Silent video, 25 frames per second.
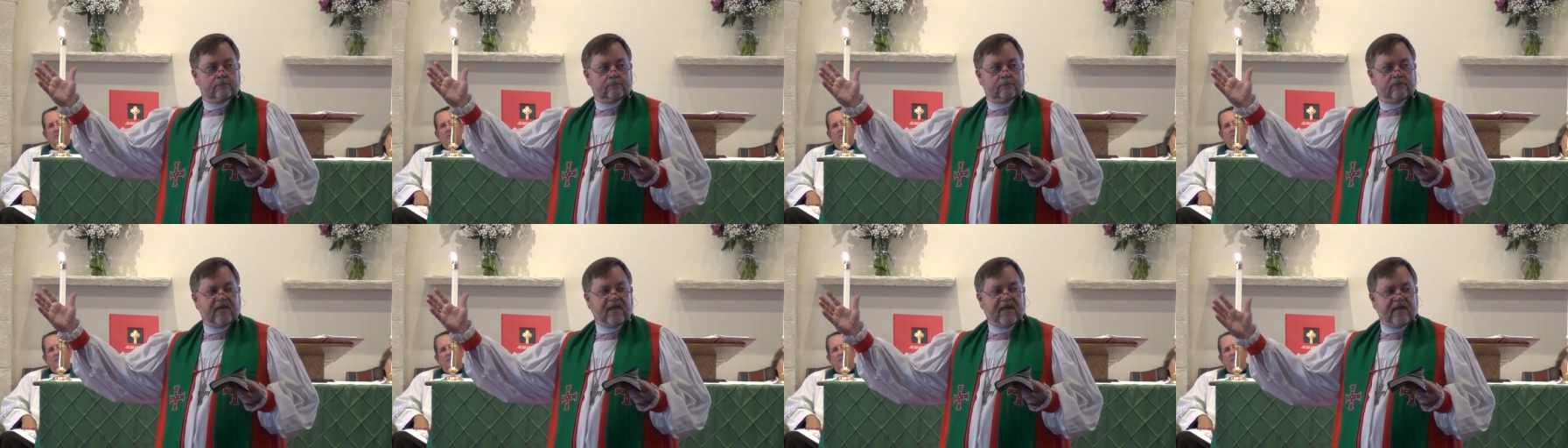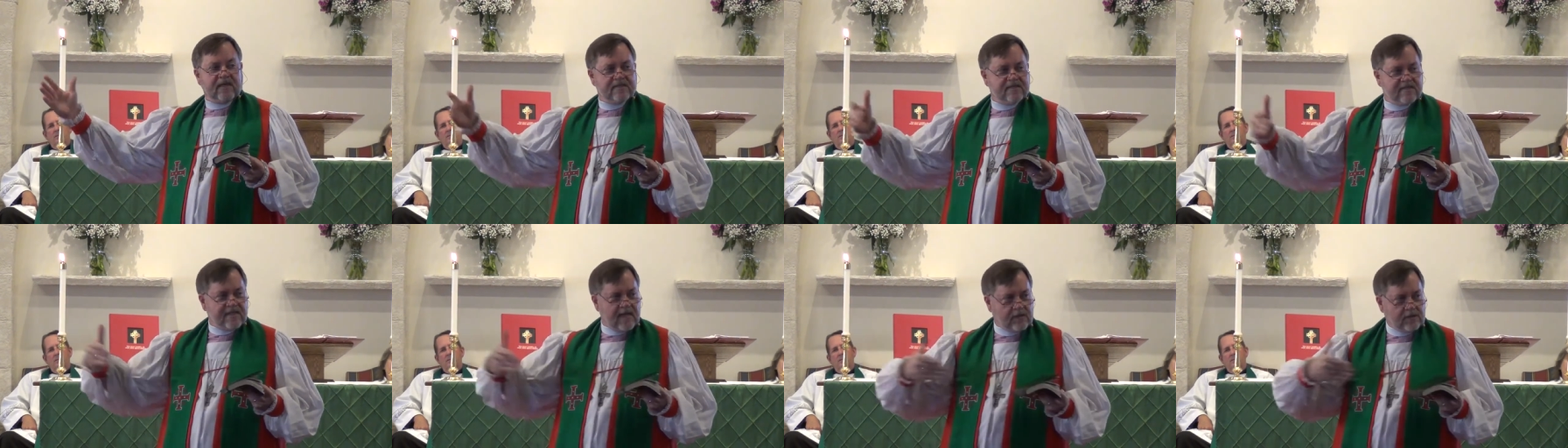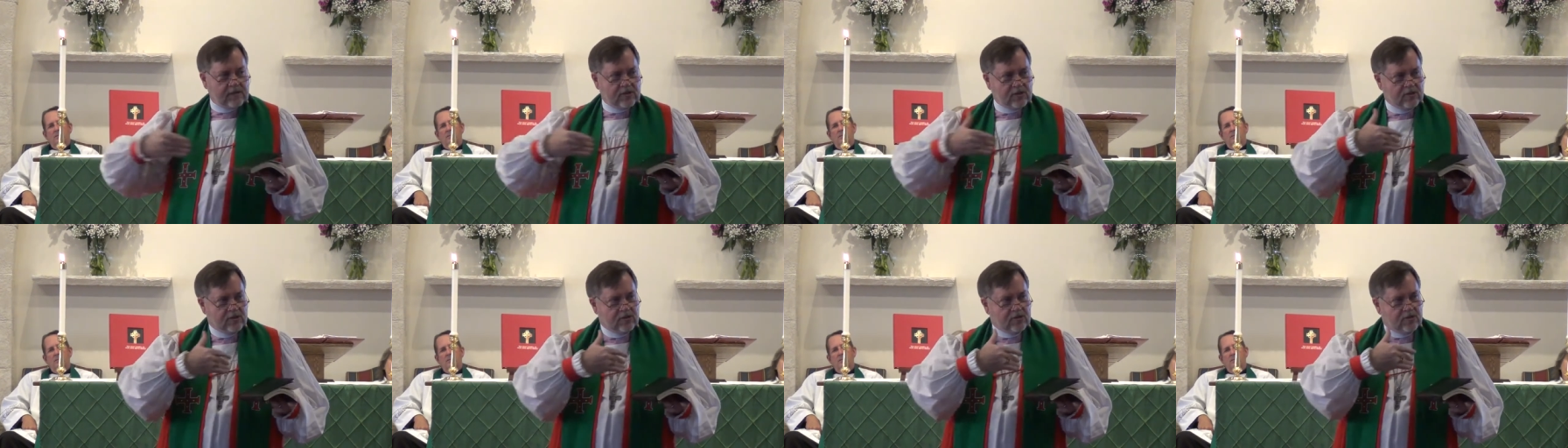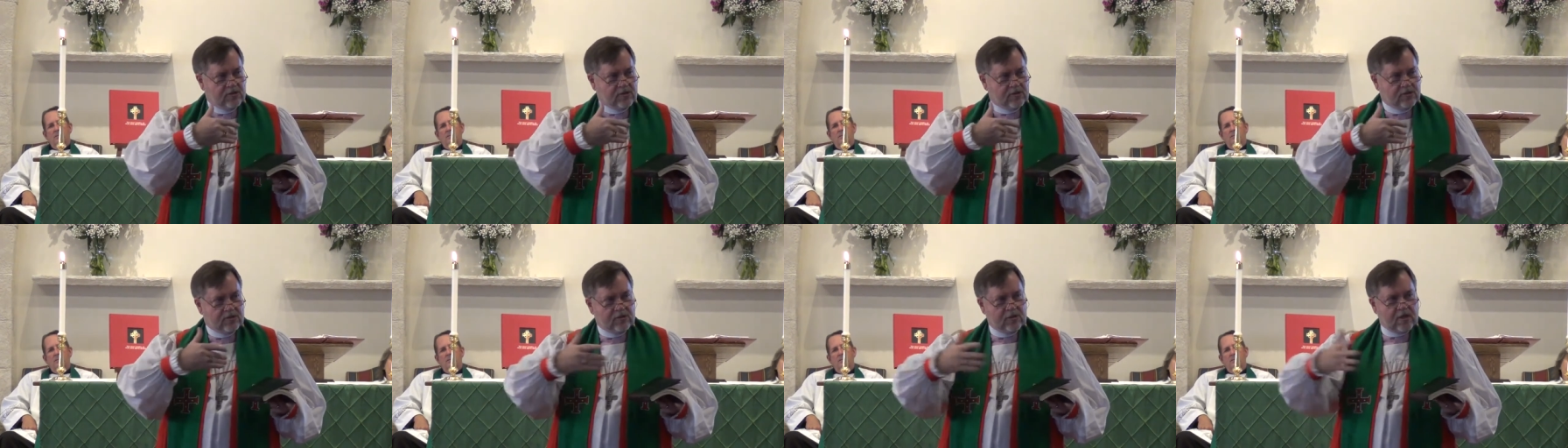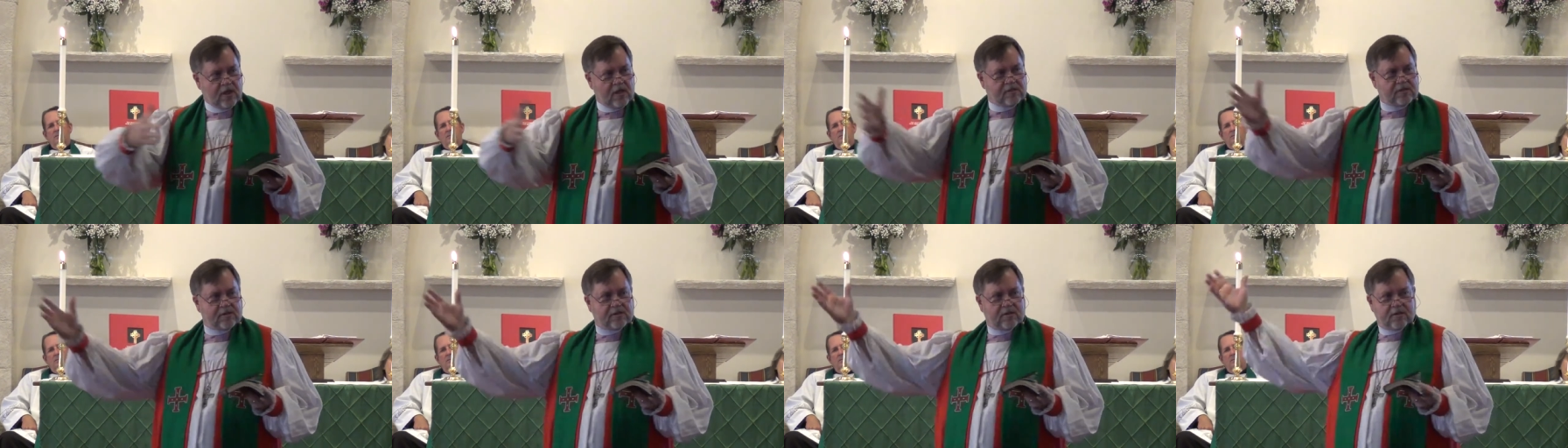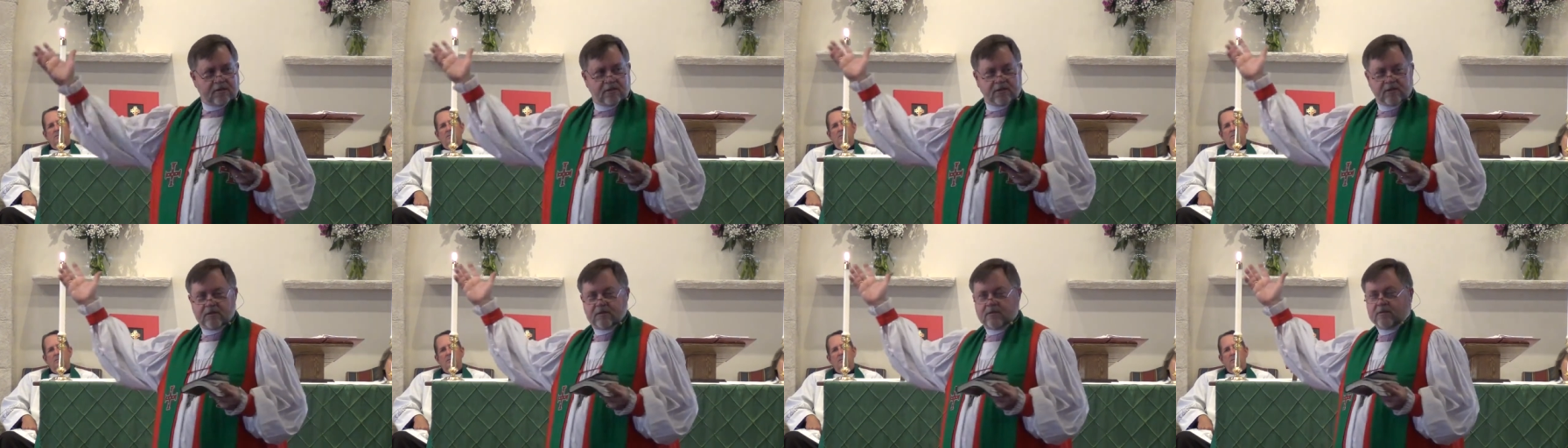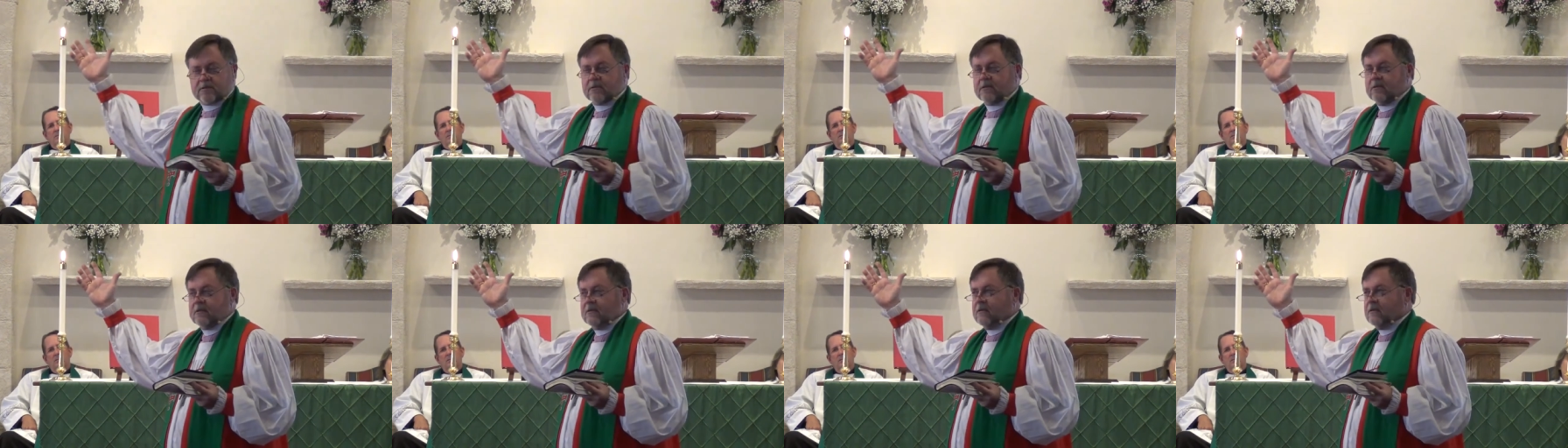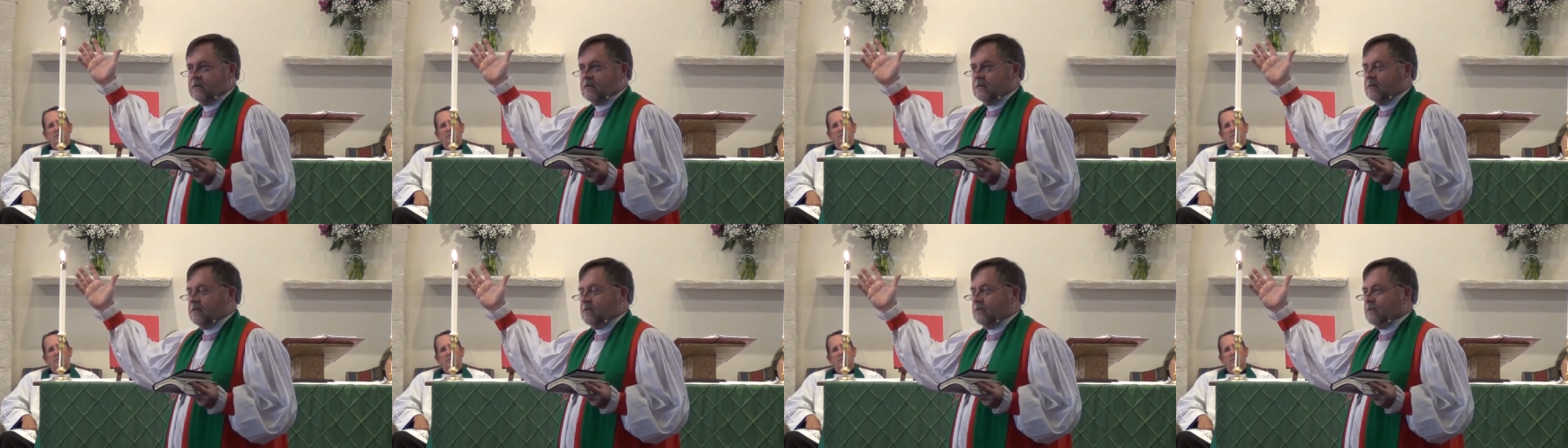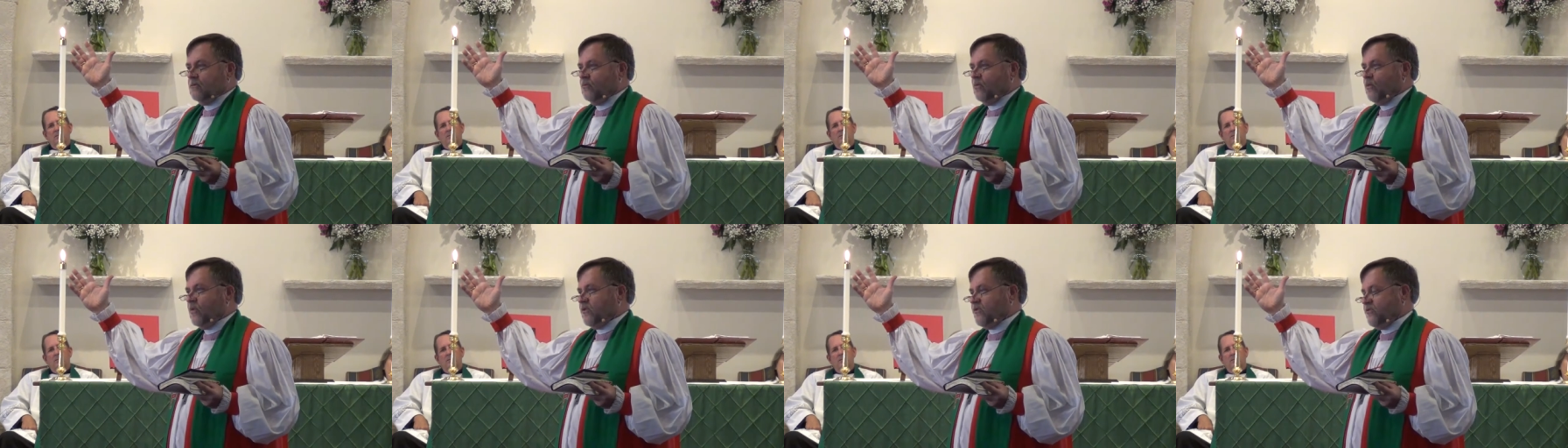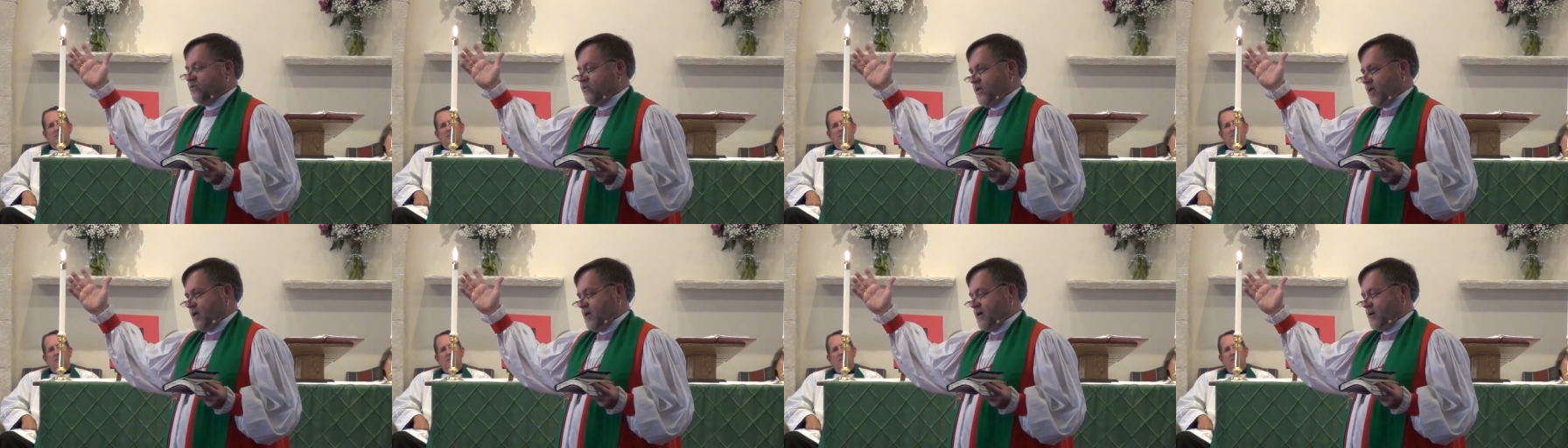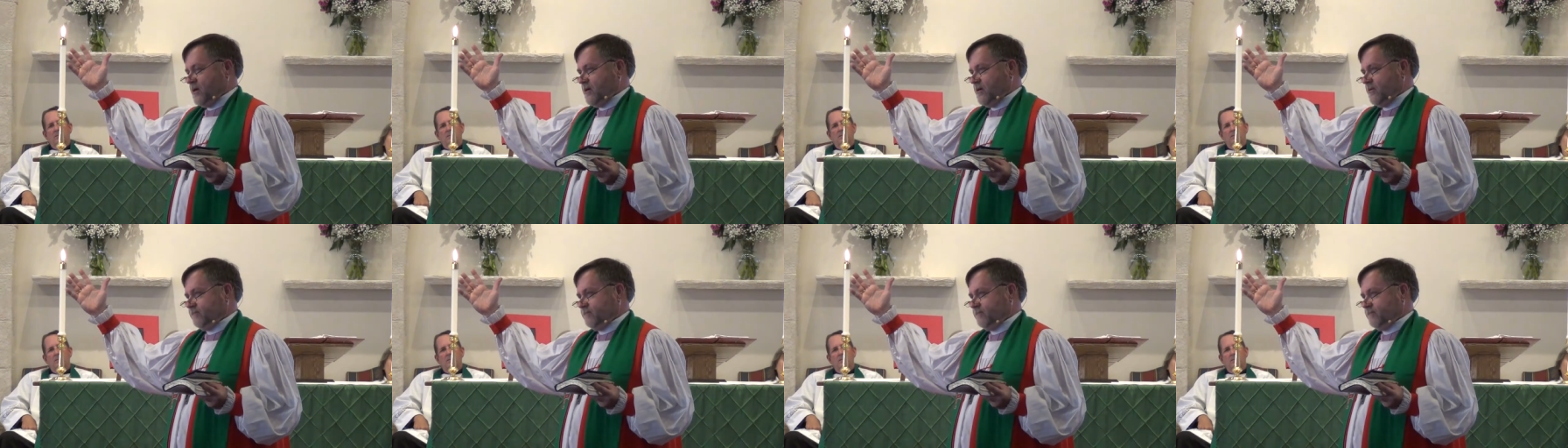Because that's justice, we think.